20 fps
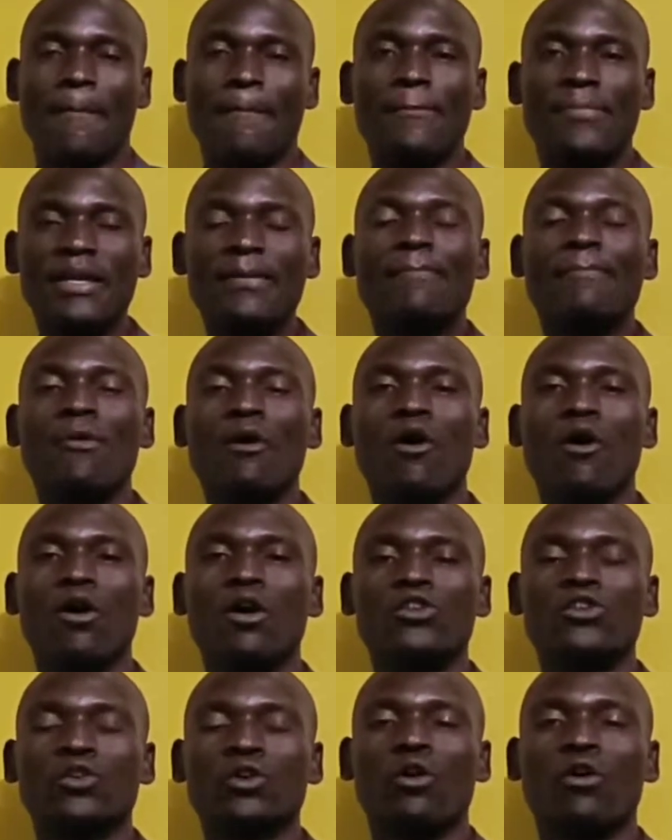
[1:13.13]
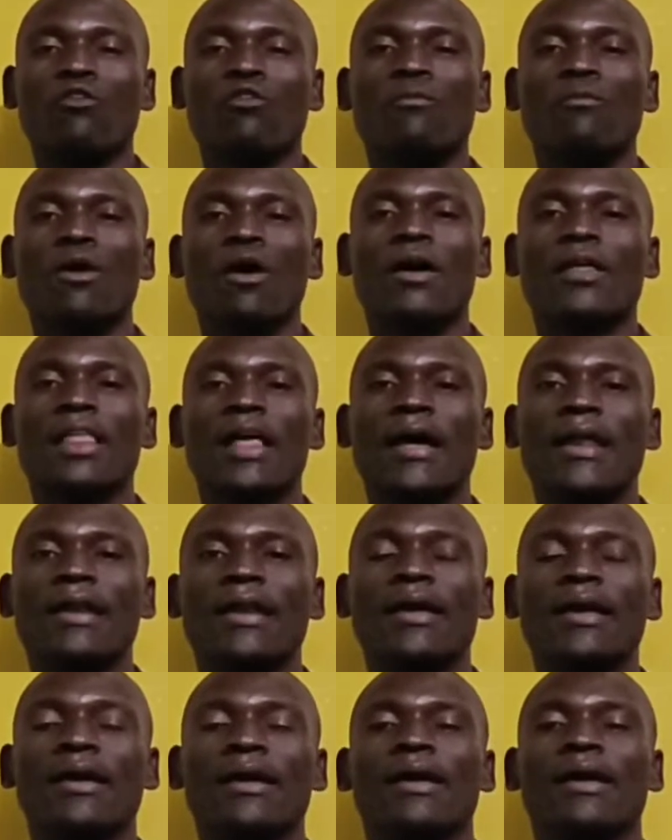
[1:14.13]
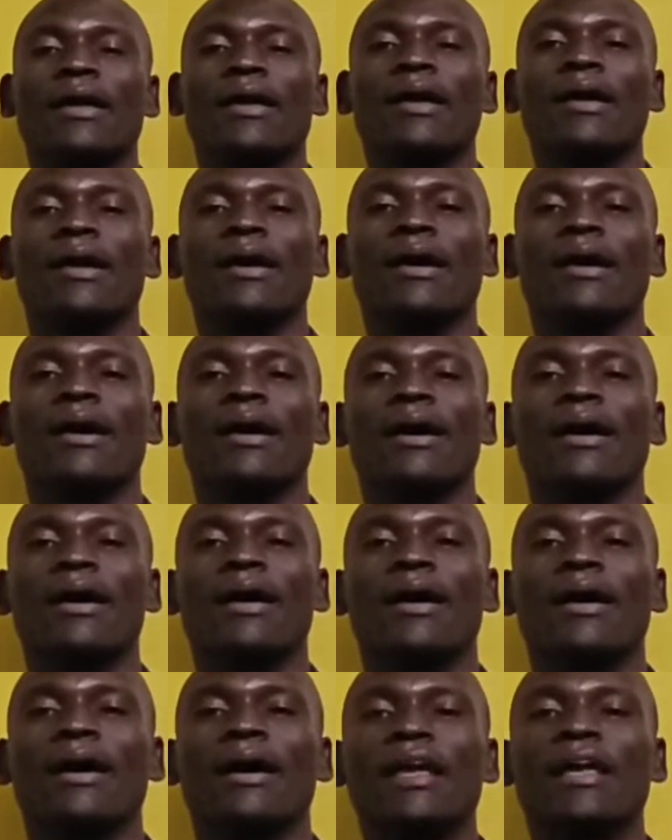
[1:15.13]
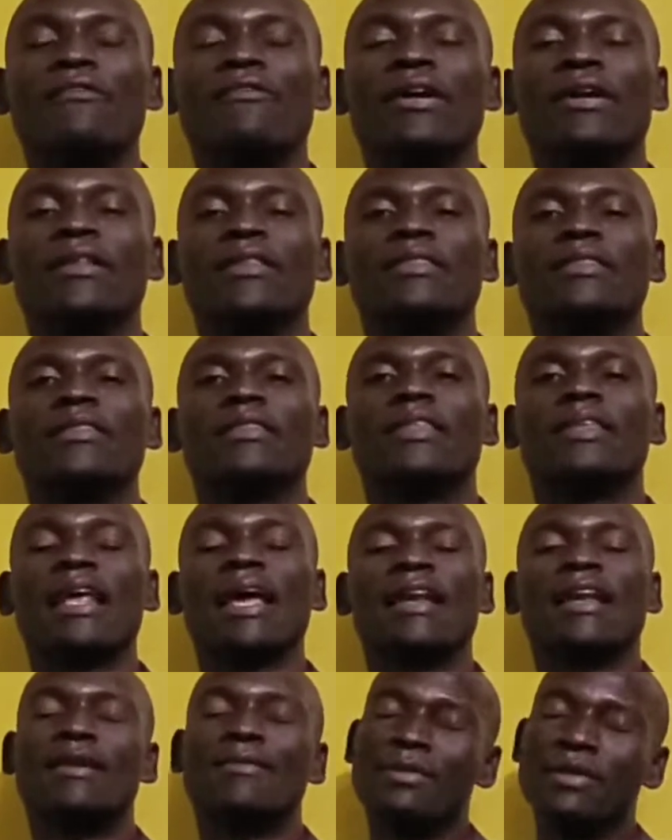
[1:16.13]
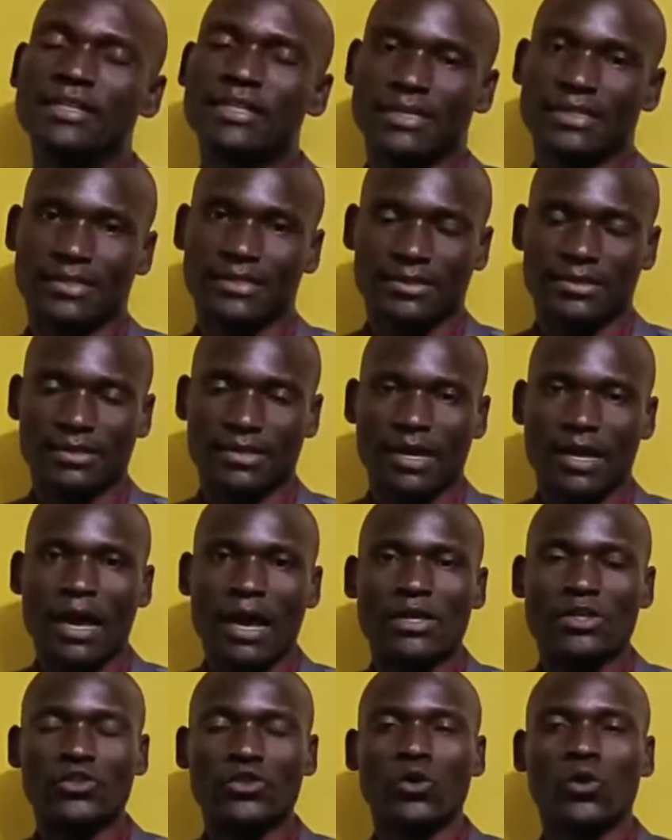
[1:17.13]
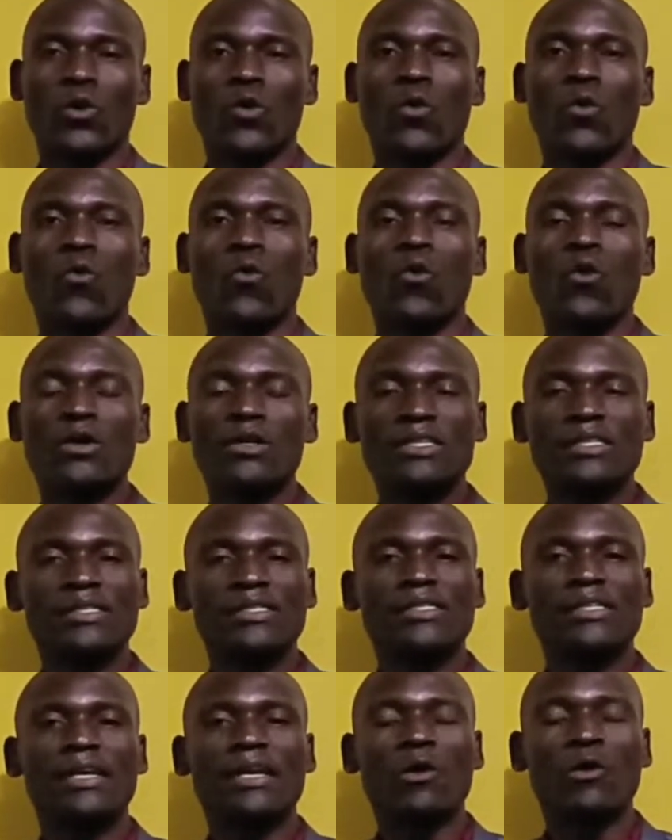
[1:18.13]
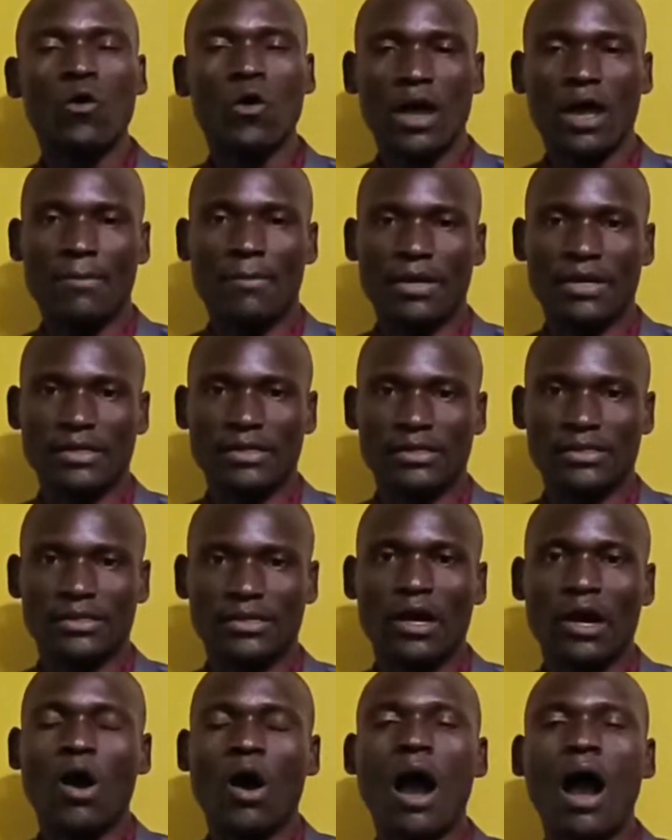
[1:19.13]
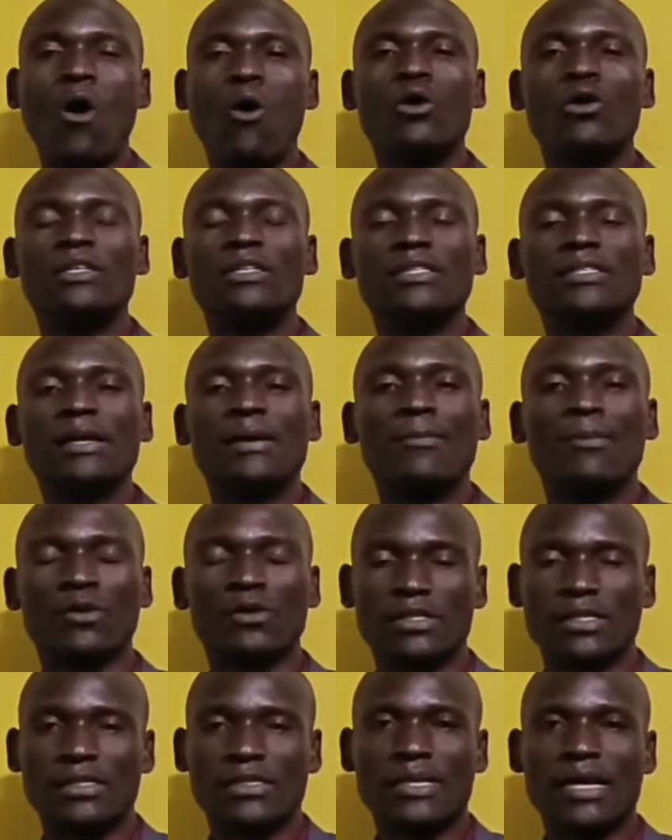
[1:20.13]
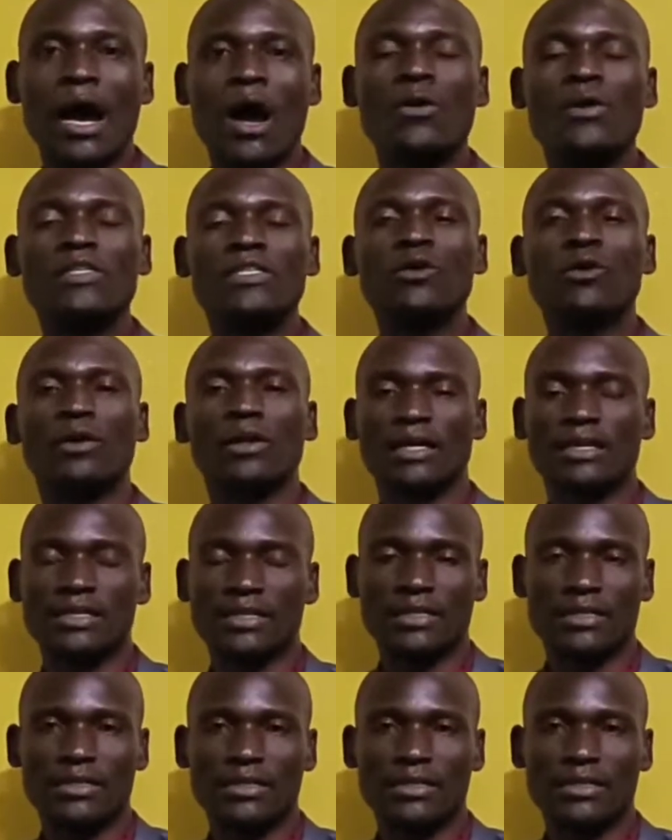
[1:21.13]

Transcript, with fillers: deep boreholes of more than uh, even 300 meters. So what is the requirements? How what is the process? How is it conducted?